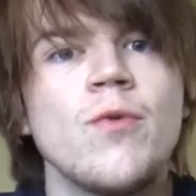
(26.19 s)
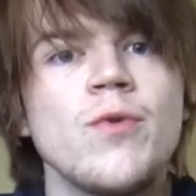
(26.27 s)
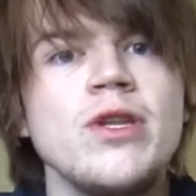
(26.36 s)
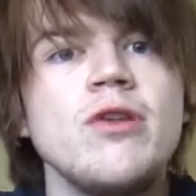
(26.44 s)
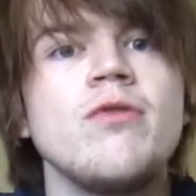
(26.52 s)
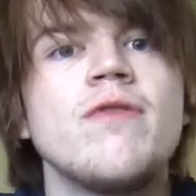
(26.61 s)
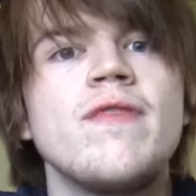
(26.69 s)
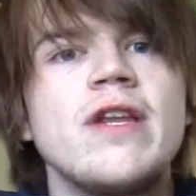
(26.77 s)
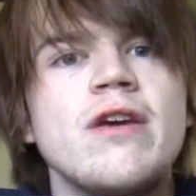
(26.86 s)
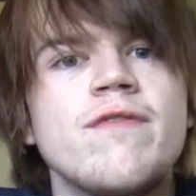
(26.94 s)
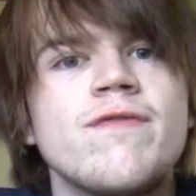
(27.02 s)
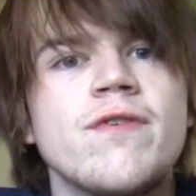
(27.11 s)
redo the
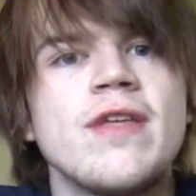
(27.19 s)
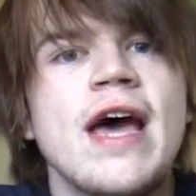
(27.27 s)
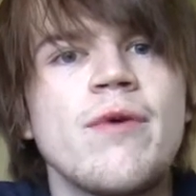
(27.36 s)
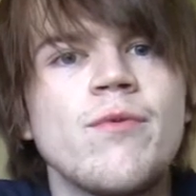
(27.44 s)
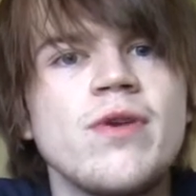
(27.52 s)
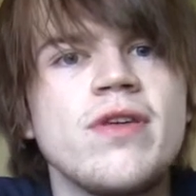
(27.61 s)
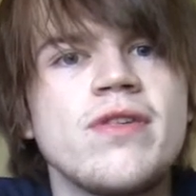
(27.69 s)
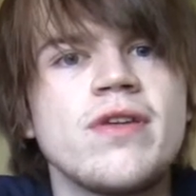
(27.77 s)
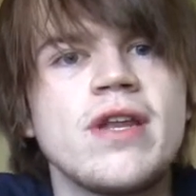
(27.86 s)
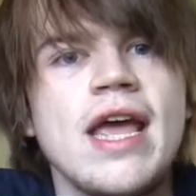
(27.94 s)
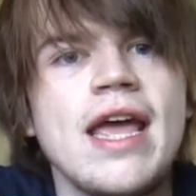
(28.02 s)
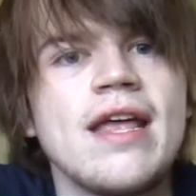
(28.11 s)
video for that
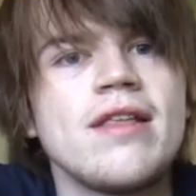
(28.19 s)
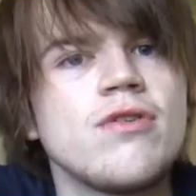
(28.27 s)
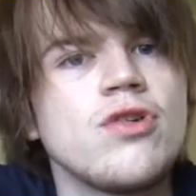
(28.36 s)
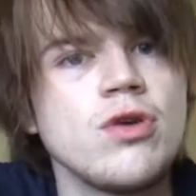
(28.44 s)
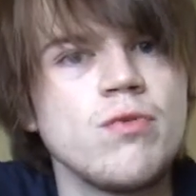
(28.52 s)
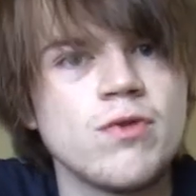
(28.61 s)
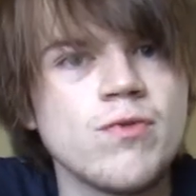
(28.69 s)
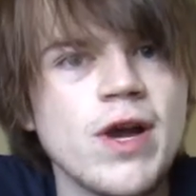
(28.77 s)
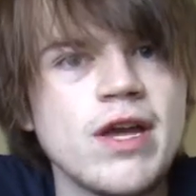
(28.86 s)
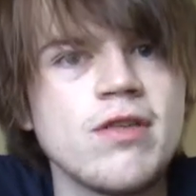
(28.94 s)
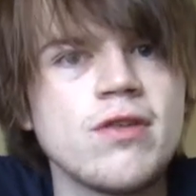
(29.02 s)
reason and she was right.